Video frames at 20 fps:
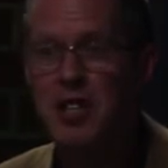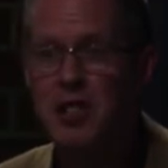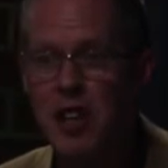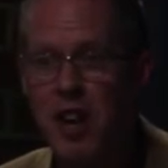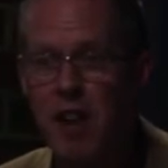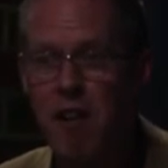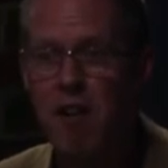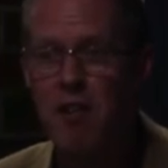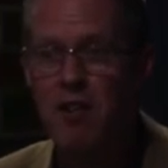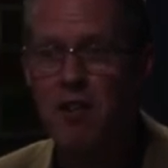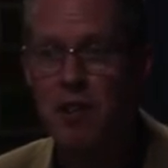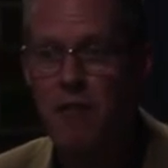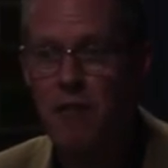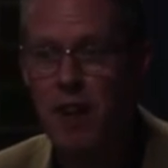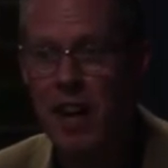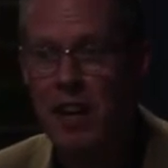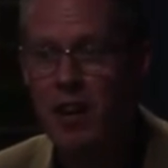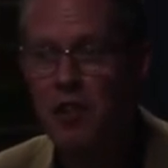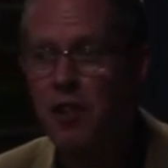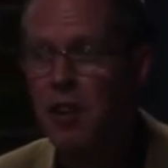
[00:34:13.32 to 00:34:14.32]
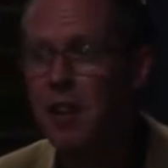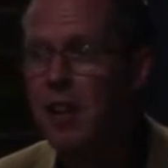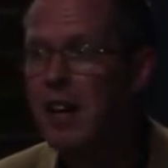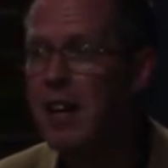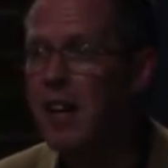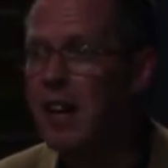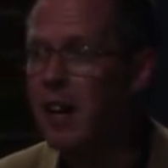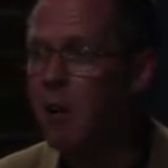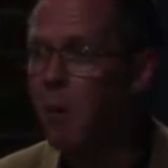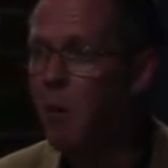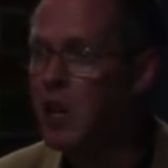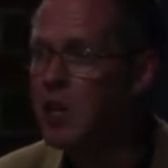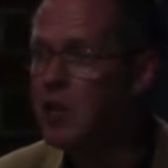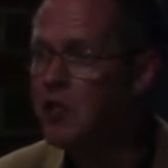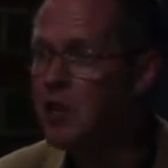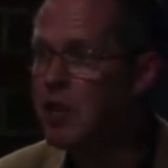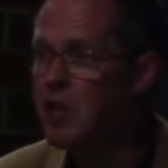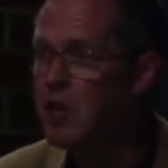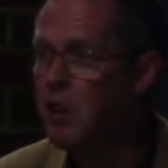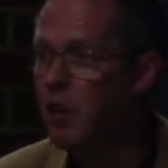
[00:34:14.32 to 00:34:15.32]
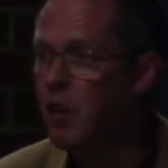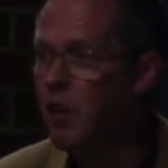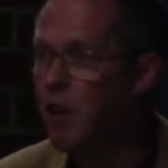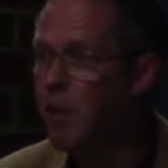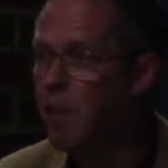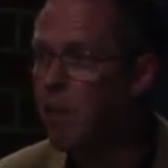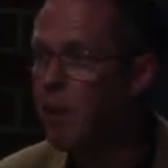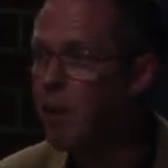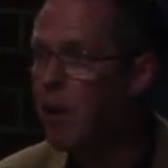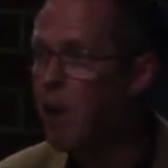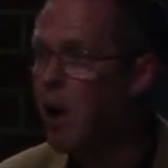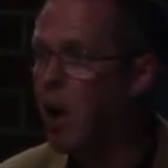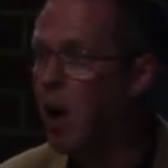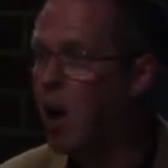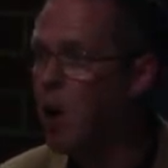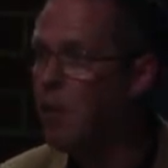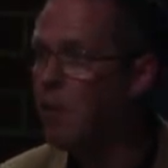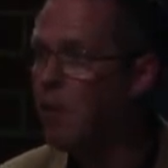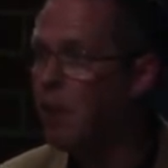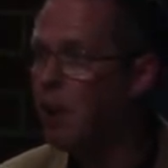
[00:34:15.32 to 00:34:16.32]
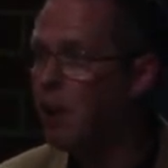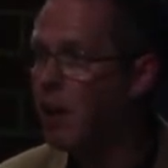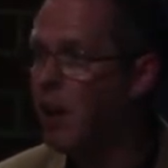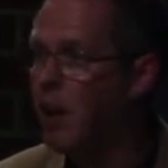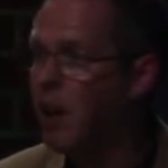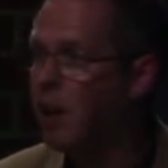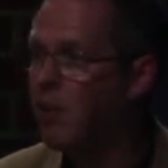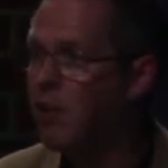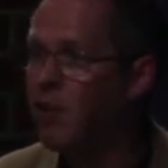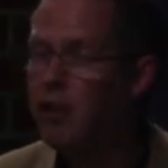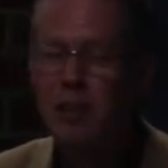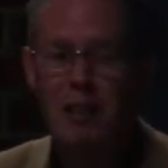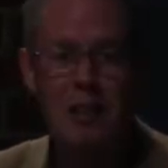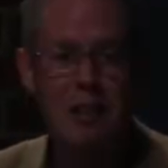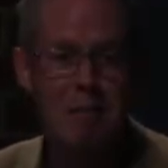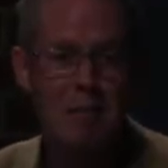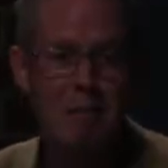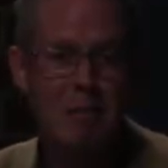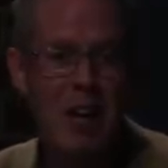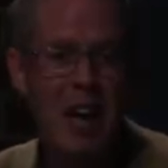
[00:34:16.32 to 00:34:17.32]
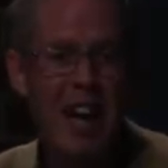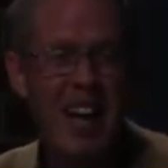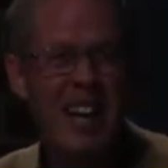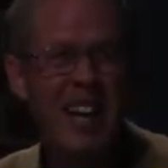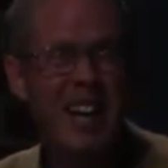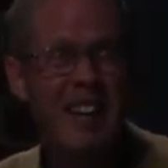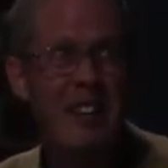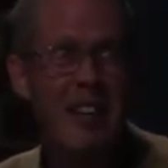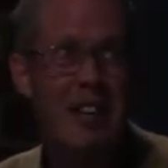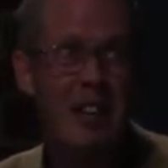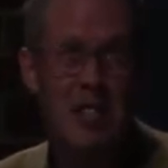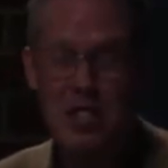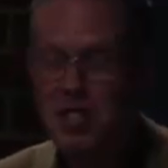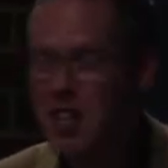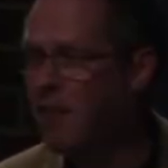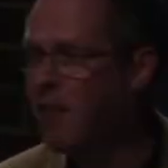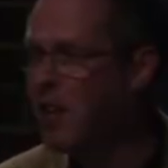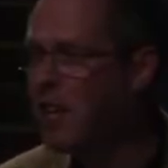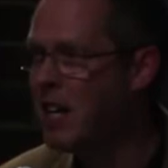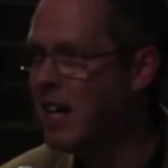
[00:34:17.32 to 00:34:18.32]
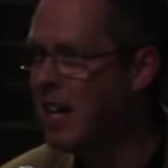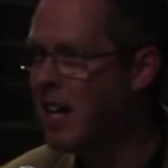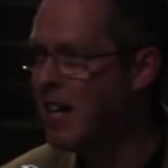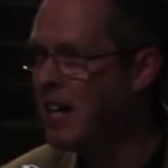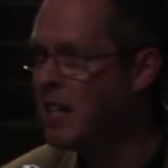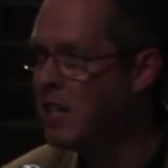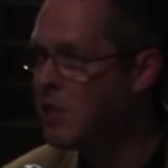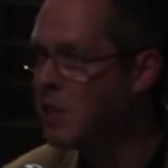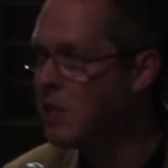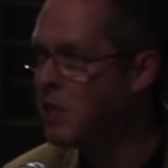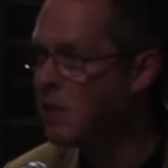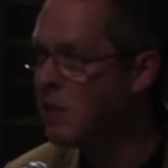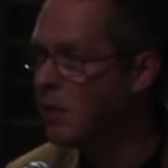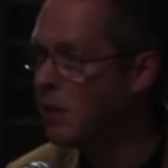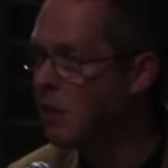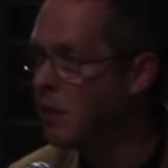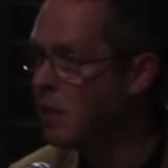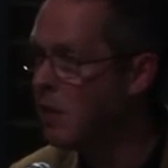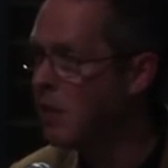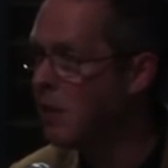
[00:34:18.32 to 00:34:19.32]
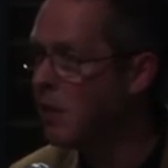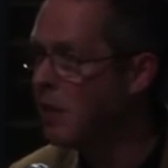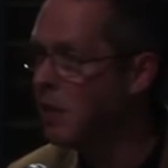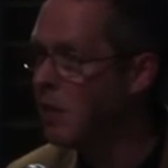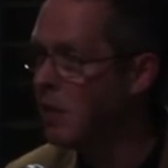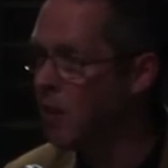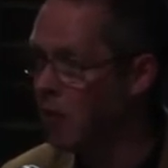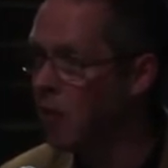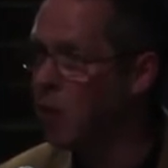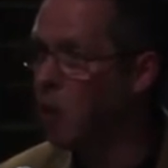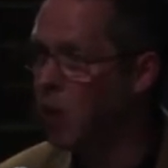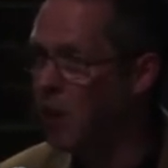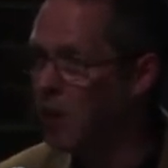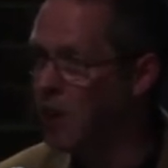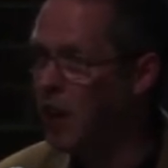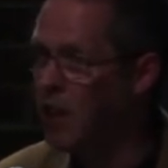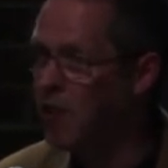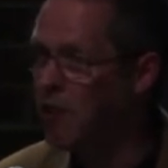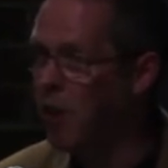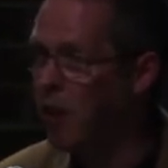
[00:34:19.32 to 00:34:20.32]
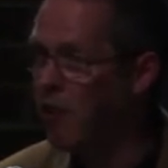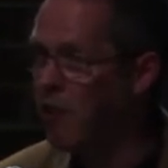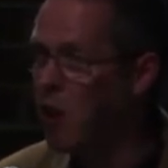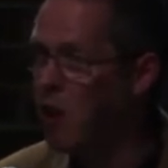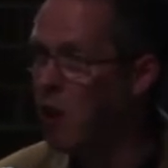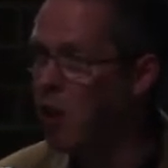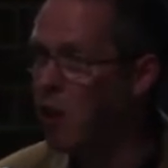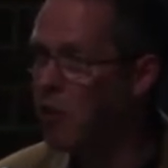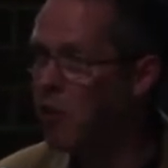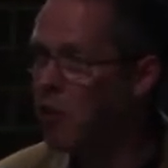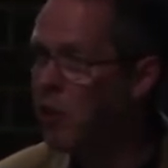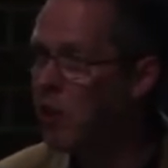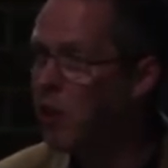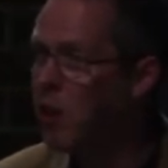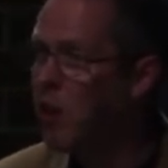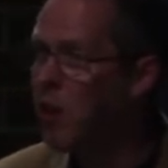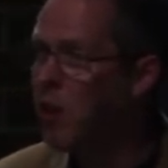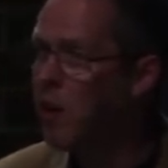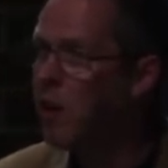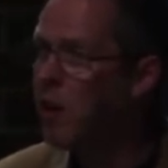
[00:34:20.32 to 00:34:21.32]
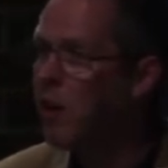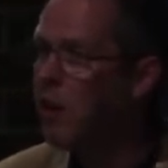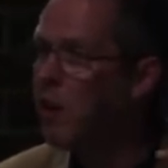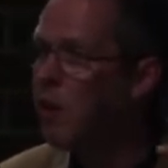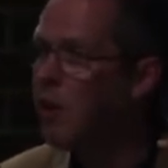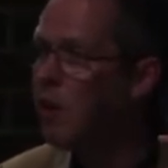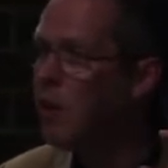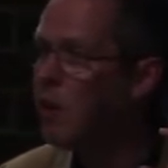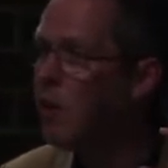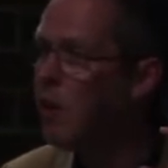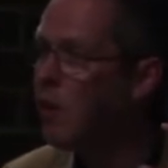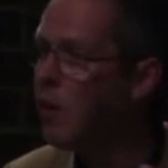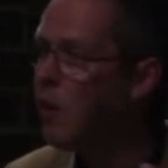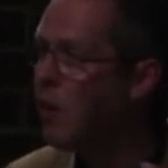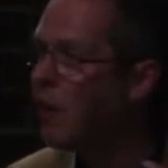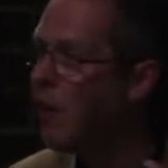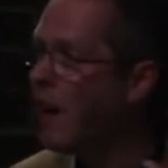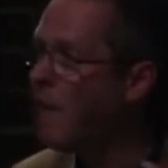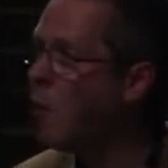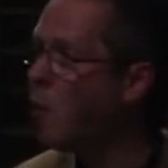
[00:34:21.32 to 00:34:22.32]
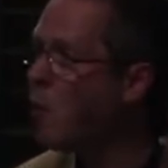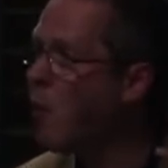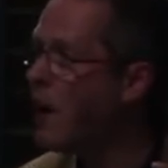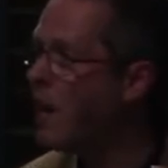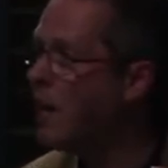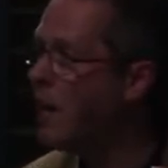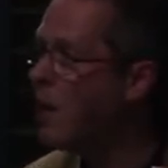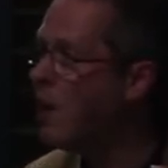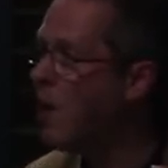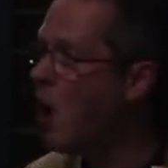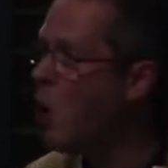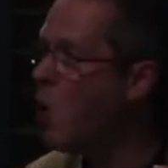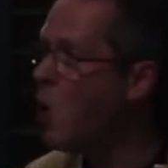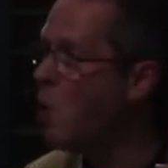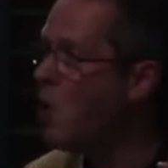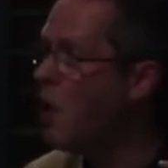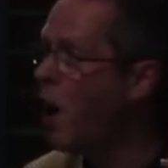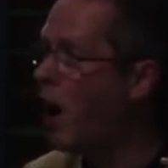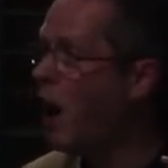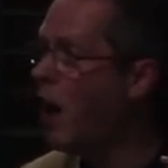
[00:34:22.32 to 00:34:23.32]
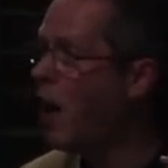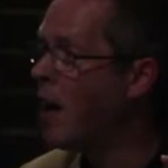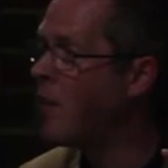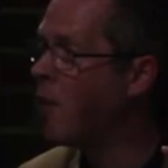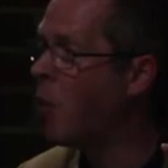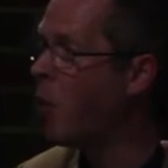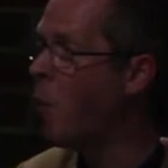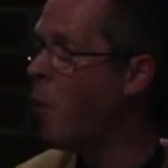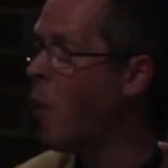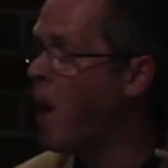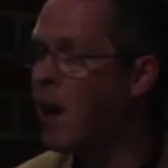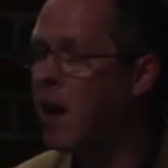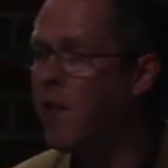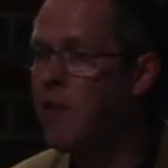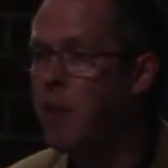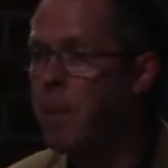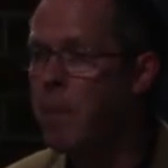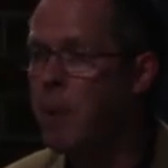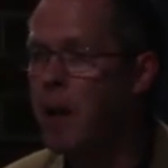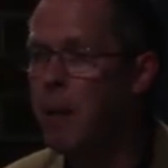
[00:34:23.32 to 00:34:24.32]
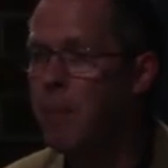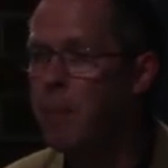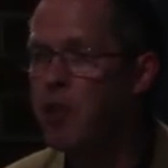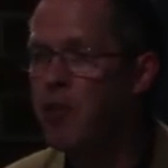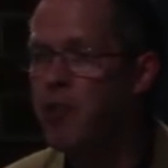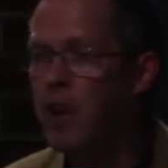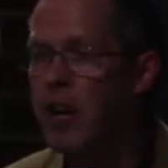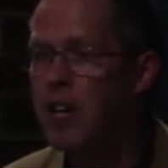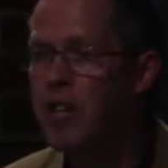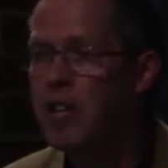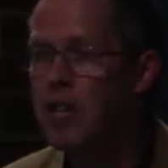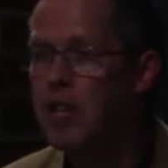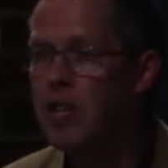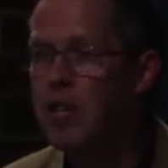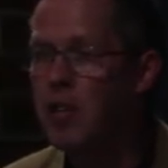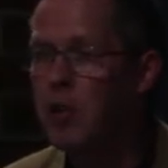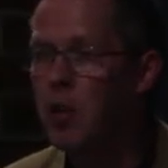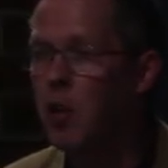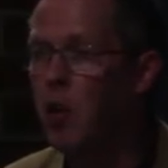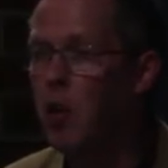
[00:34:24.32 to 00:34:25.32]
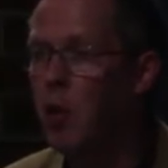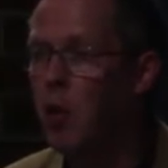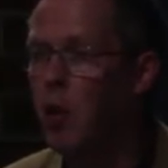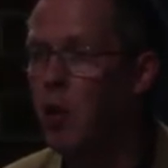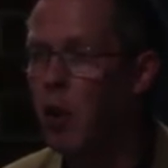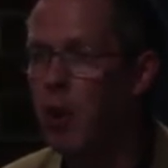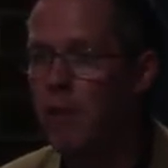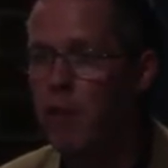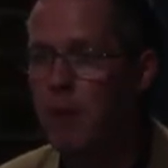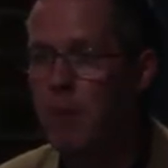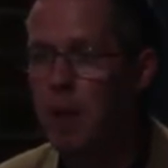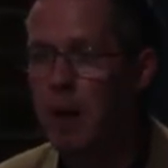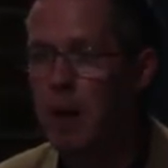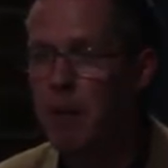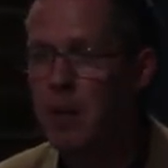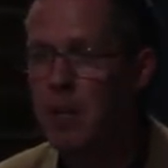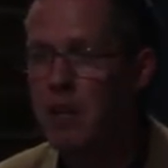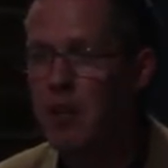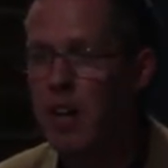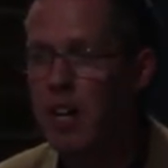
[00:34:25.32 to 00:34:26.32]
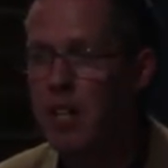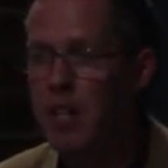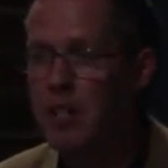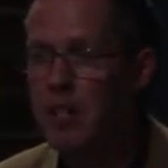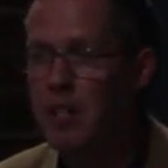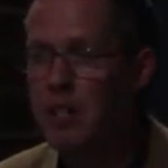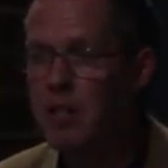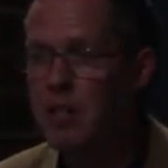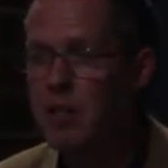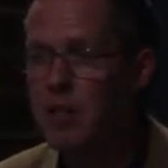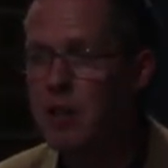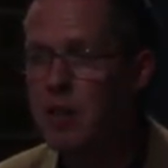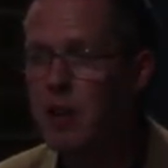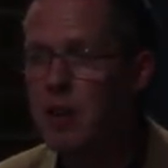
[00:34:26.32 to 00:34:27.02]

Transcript: terrorist event in Western Europe over the last, I think, seven years, that's all the data I've got, they've already known either one of the perpetrators or all of the perpetrators.